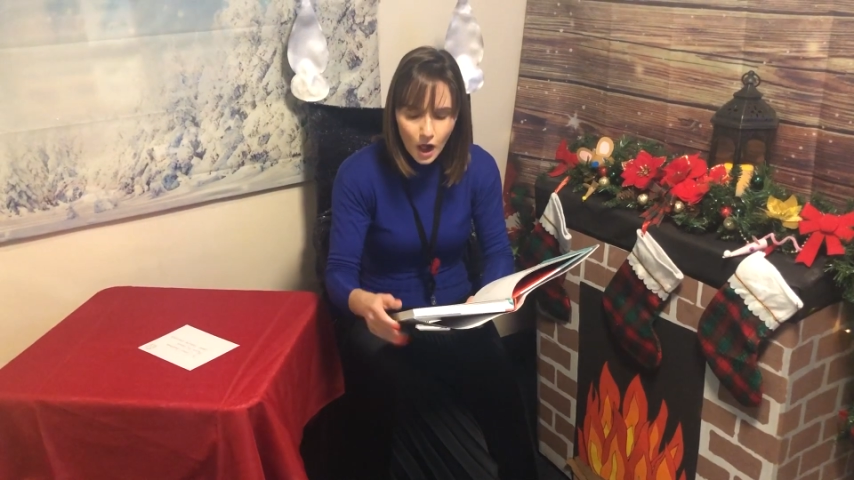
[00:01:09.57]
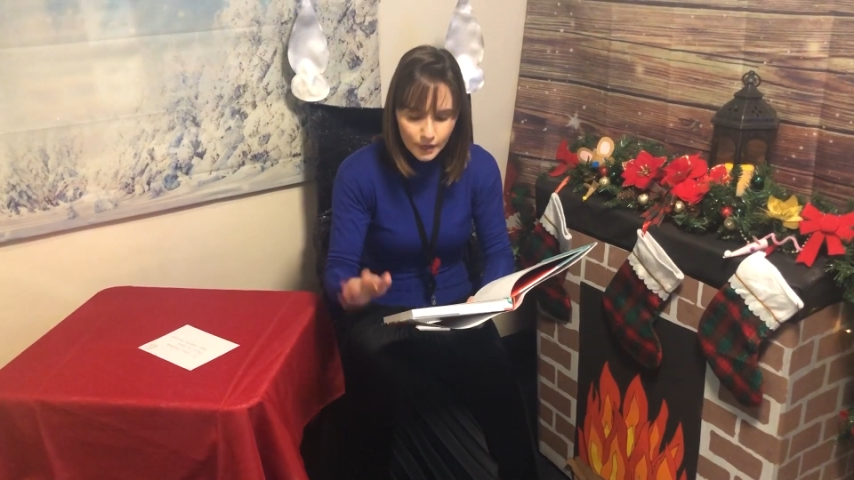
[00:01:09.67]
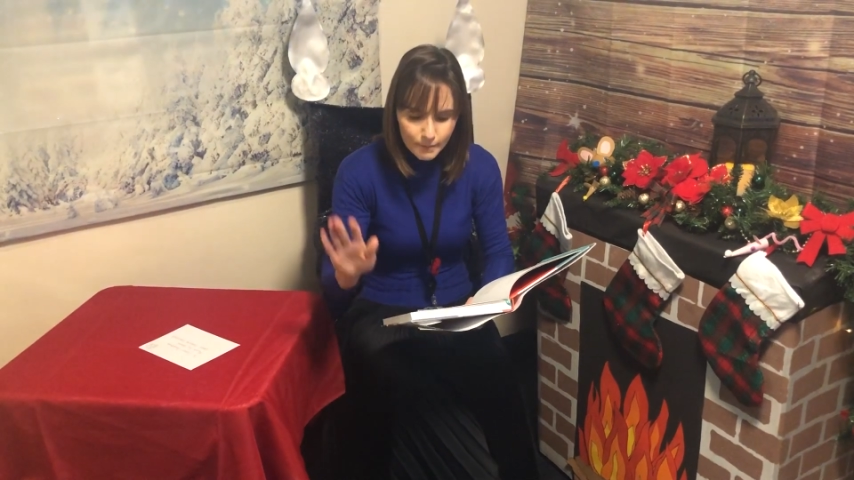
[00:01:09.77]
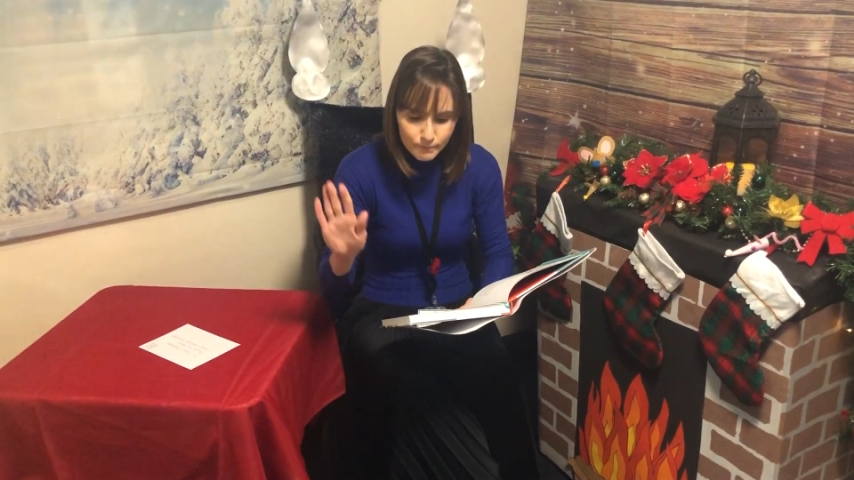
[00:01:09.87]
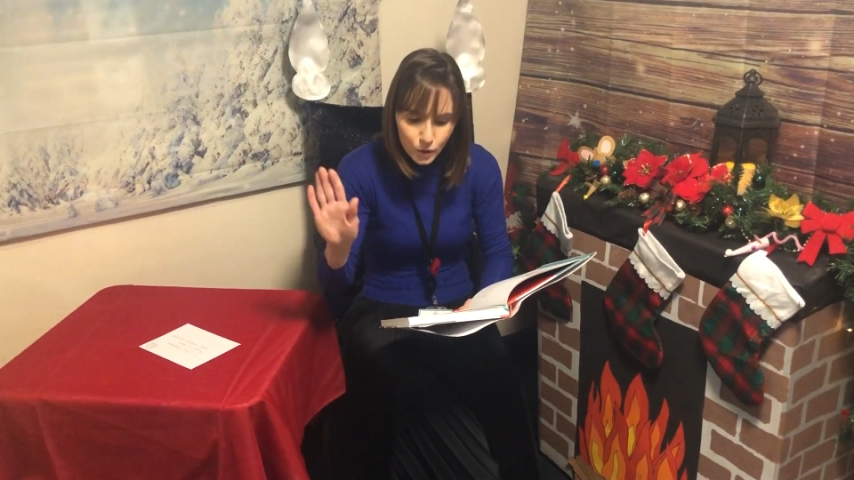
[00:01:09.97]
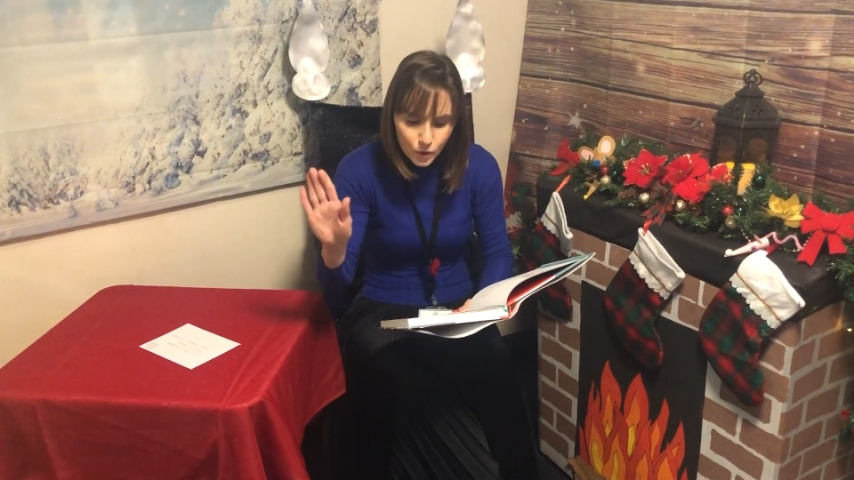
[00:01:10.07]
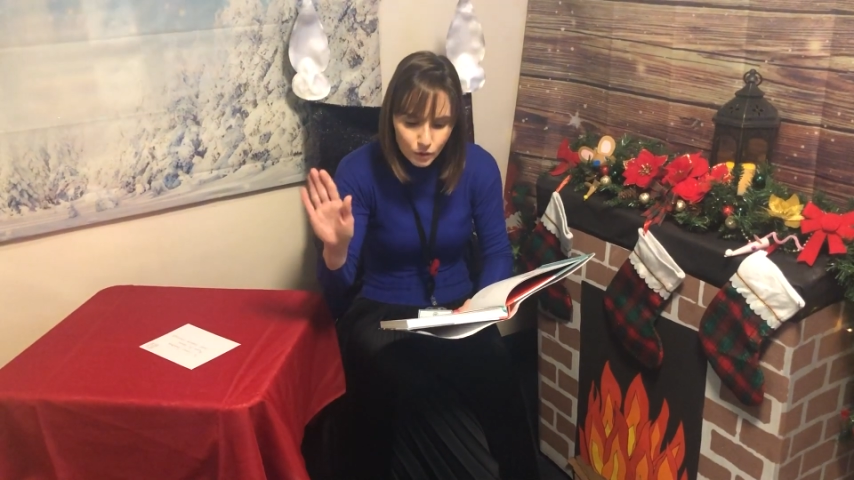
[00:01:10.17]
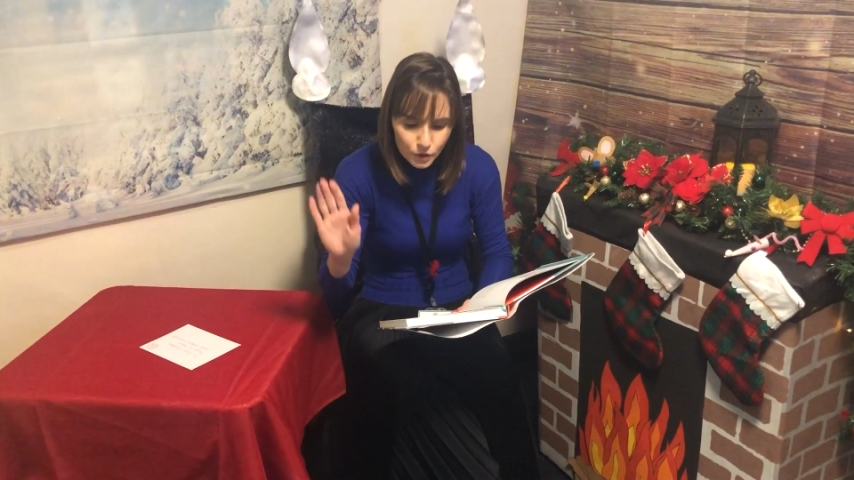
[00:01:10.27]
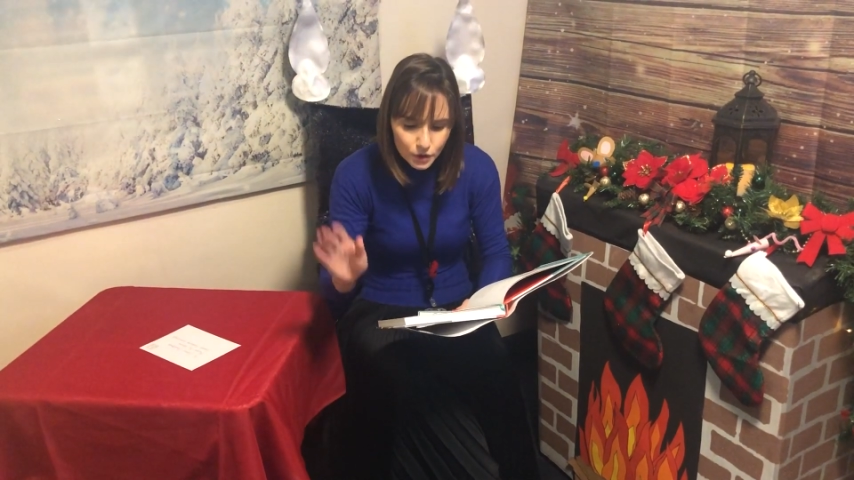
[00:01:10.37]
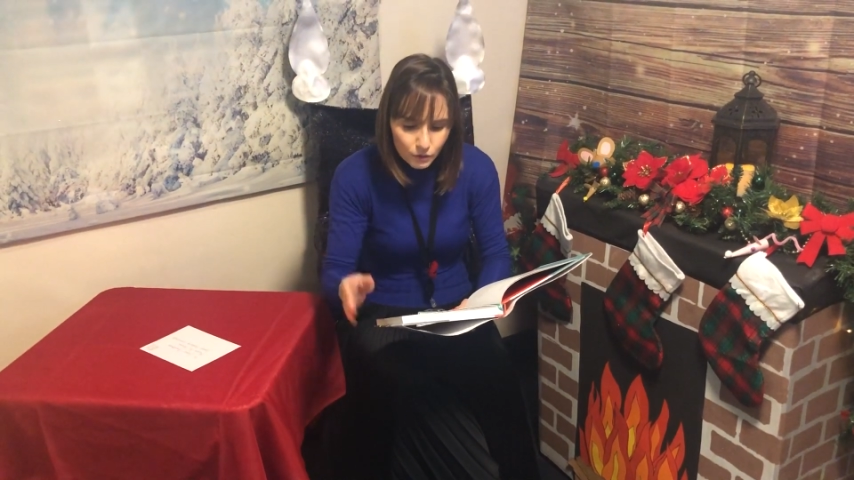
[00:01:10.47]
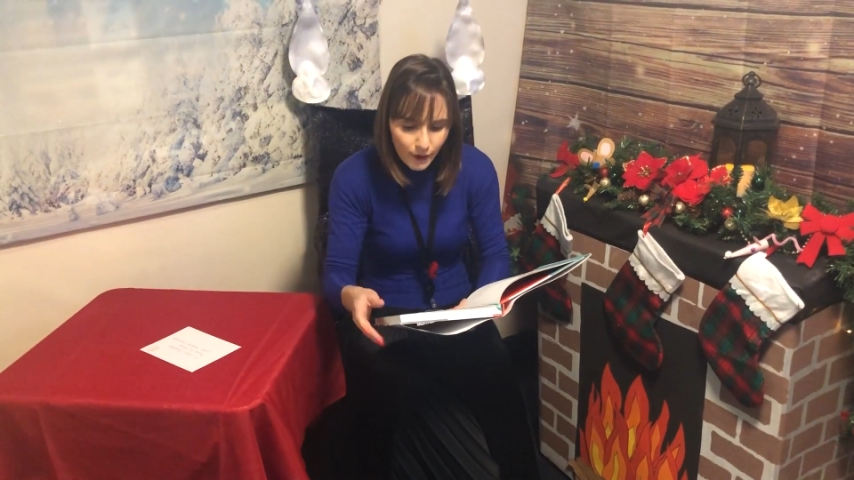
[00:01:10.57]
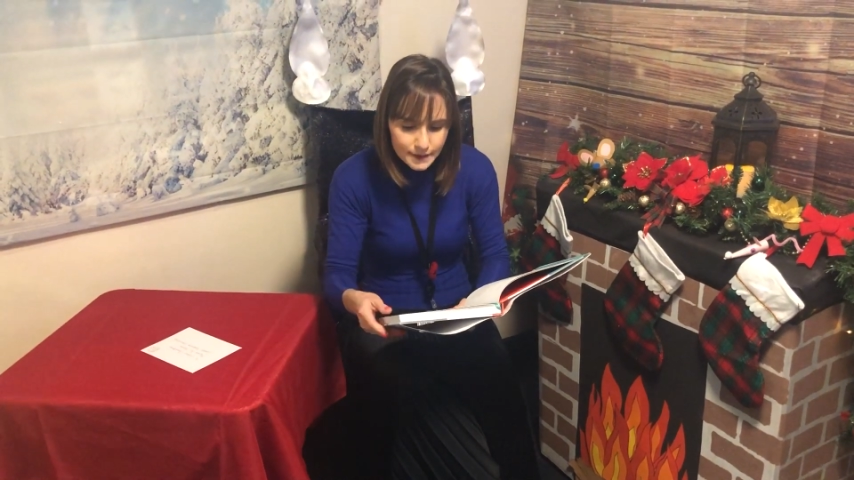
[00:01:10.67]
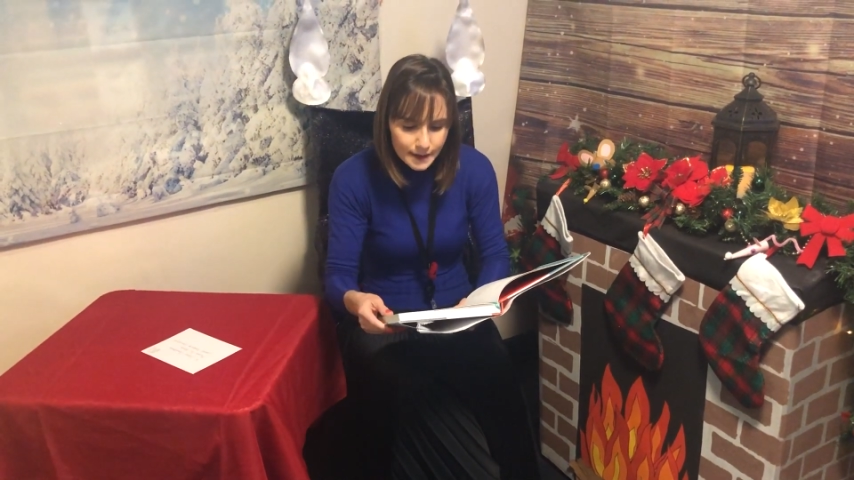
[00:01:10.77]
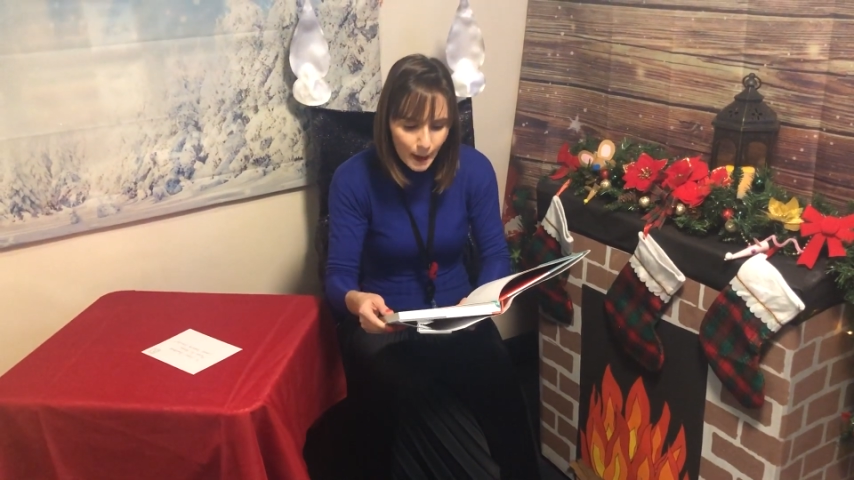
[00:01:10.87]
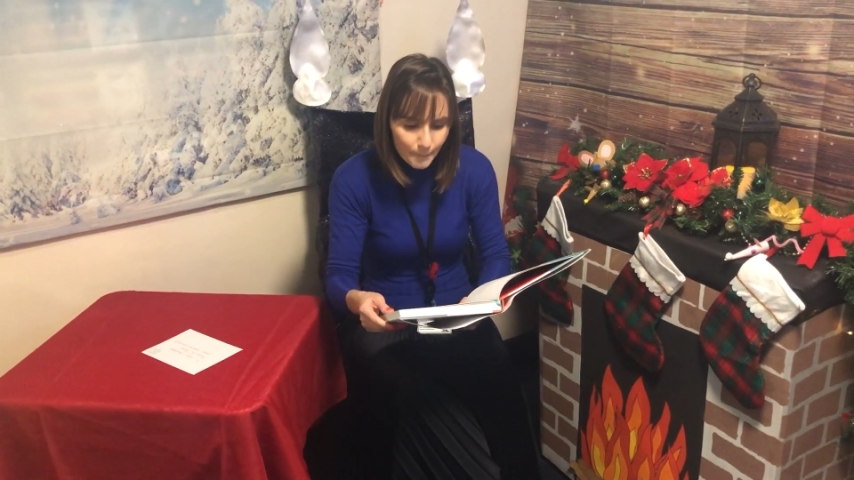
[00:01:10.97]
the moon was
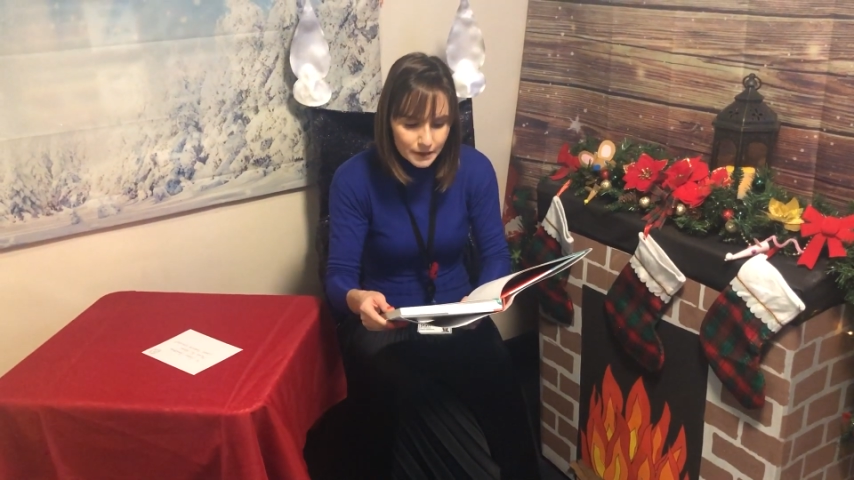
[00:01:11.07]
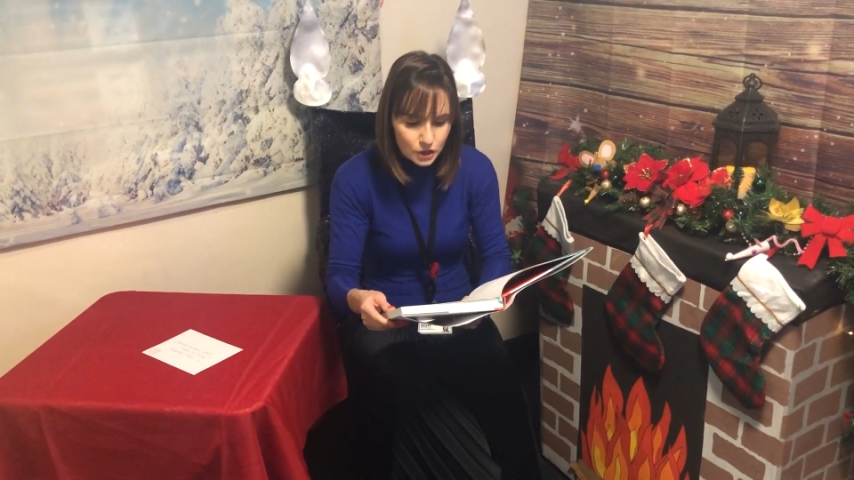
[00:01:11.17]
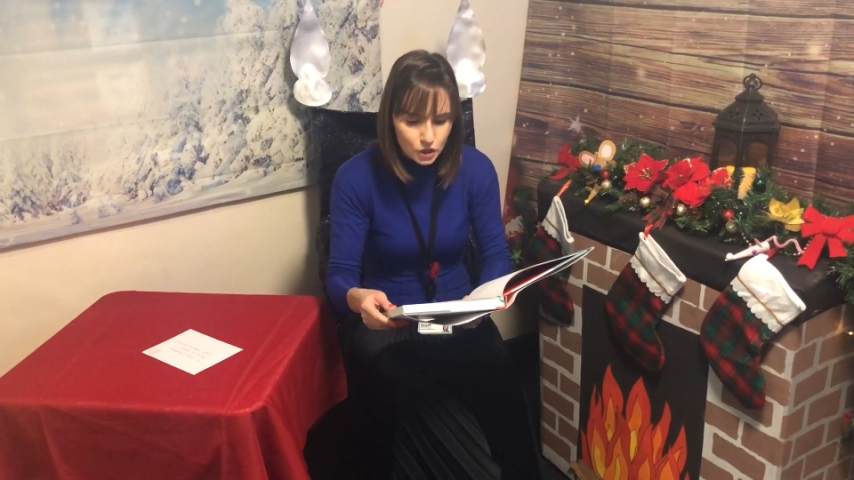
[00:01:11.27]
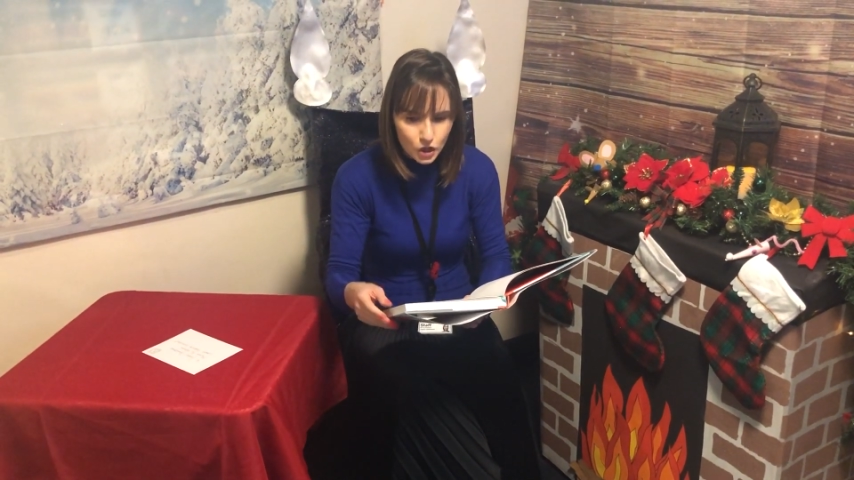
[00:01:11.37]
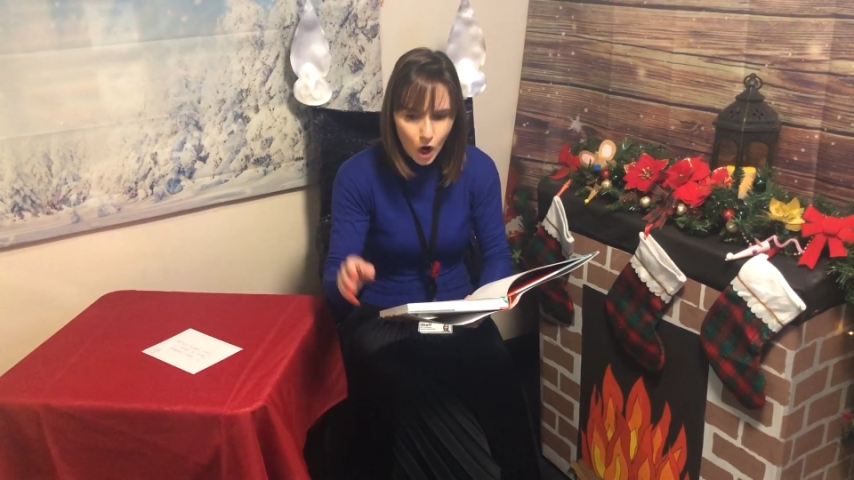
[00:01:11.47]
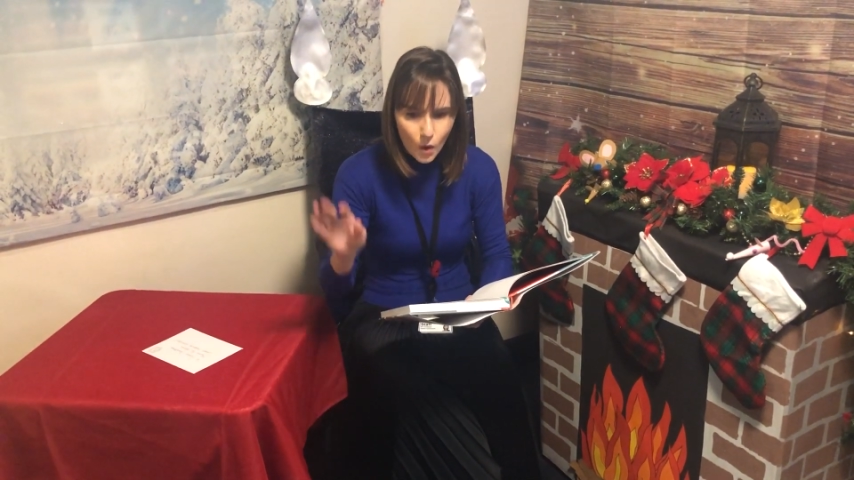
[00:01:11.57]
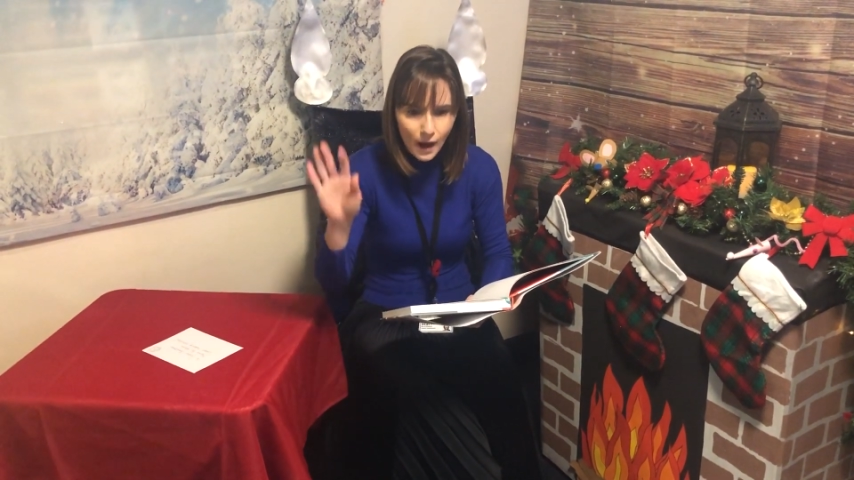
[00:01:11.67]
already up and snow